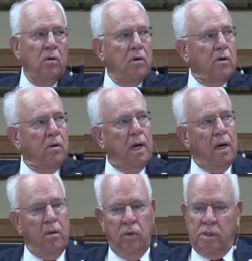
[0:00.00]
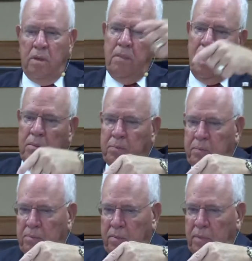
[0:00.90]
going around, would sometimes
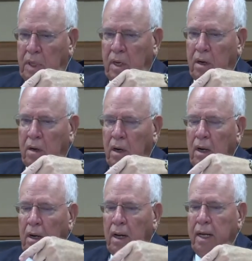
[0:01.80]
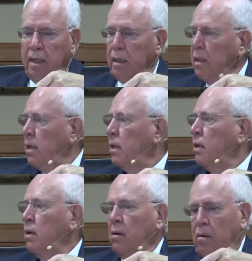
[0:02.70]
here laden and
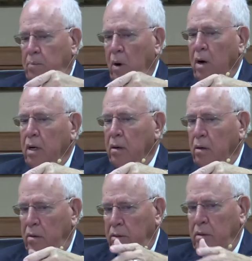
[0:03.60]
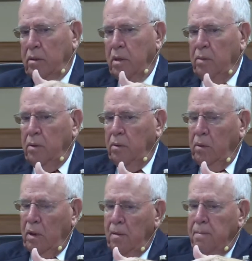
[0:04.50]
or uh, park or, or come to
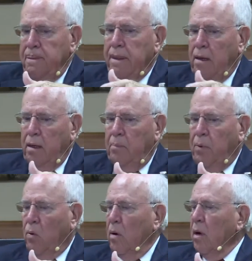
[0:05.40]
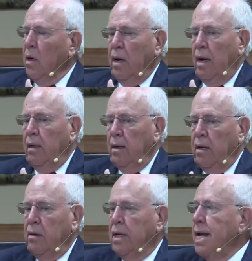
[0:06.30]
uh, in port, and
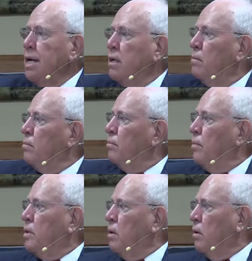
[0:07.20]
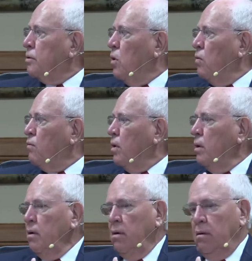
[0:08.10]
they'd take materials over
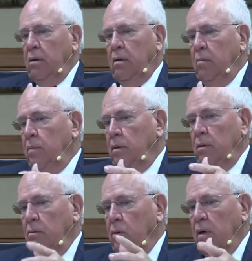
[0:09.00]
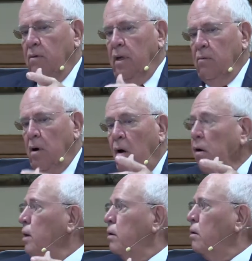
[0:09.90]
and, and um, whatever they were
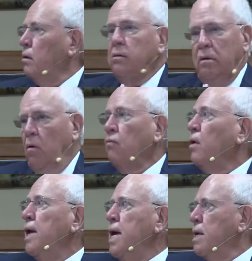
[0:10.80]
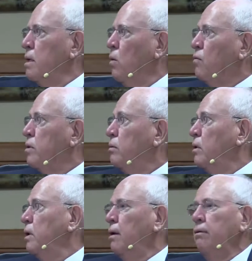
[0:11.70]
hauling overland over to
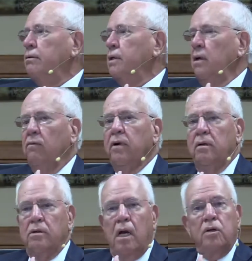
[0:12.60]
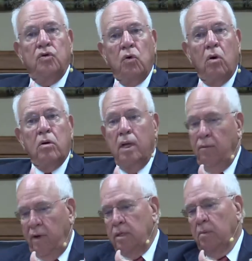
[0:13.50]
another sea over here. It's a lot shorter. They
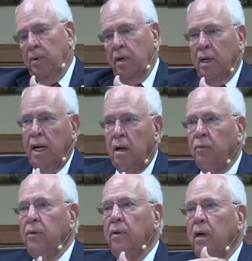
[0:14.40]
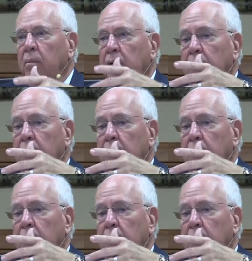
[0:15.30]
eventually put a canal through there, but